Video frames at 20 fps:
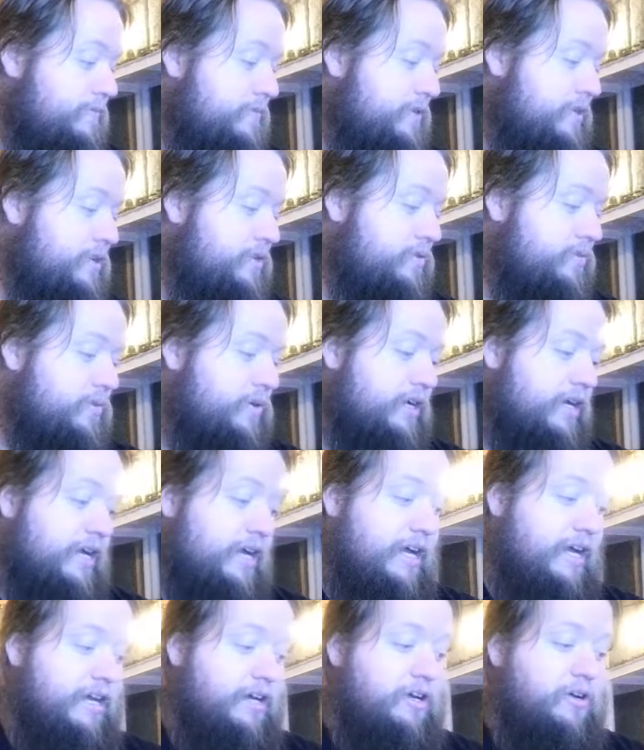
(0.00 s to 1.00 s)
want to
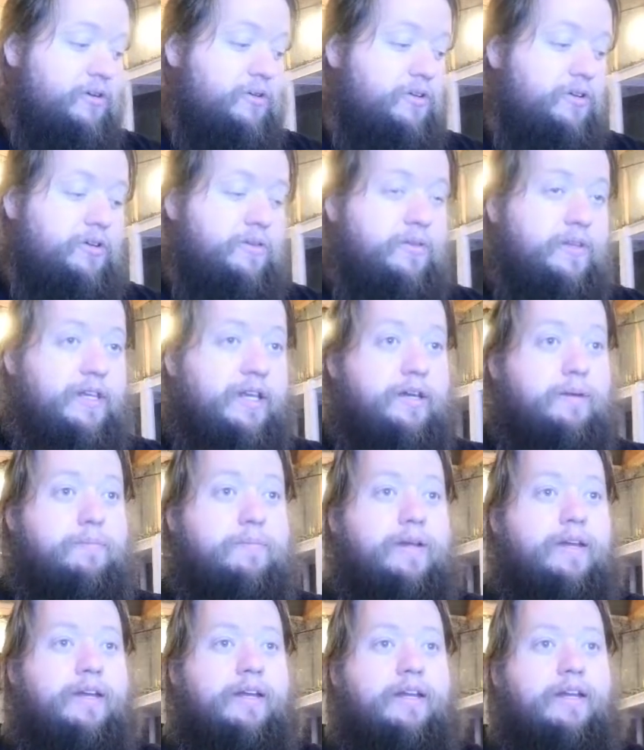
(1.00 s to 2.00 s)
kind of go through them
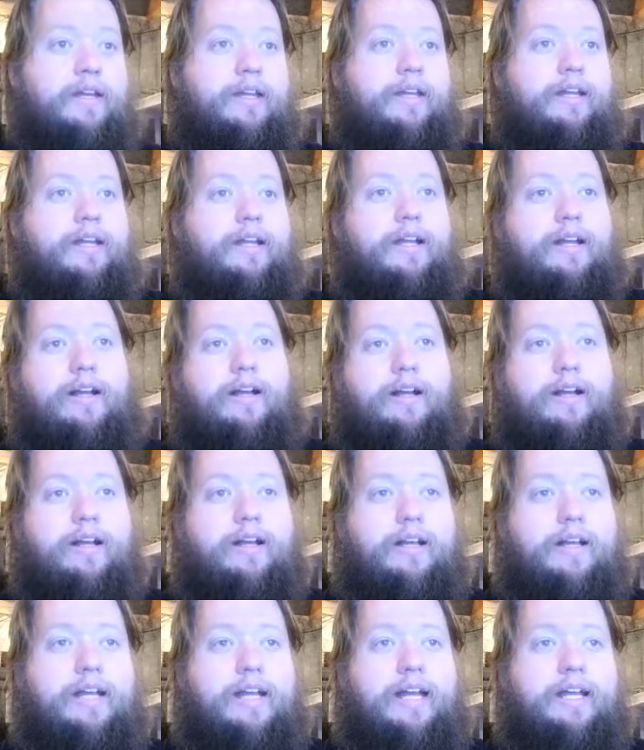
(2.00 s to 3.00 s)

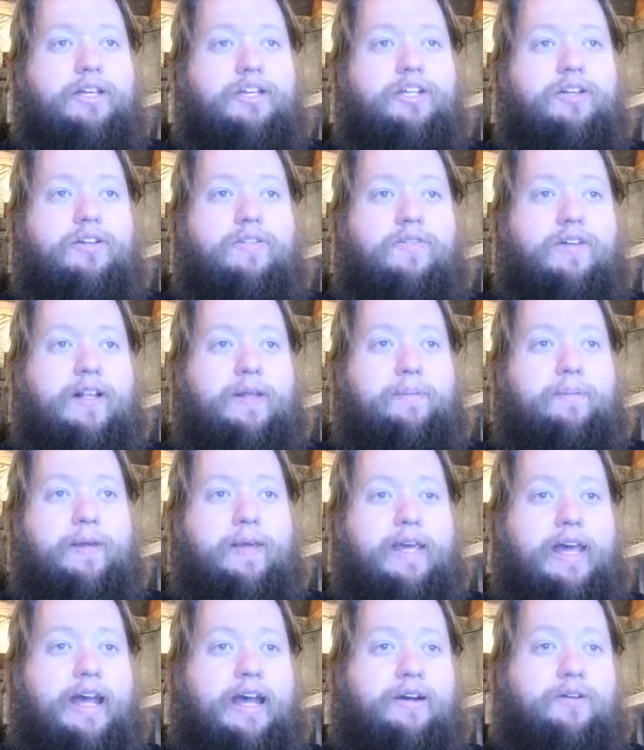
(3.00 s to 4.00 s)
as you develop a
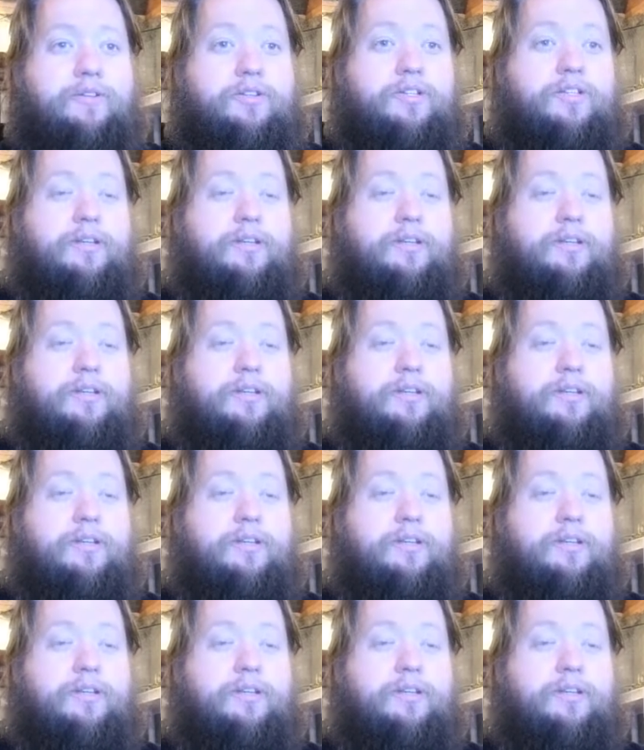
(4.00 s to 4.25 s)
house.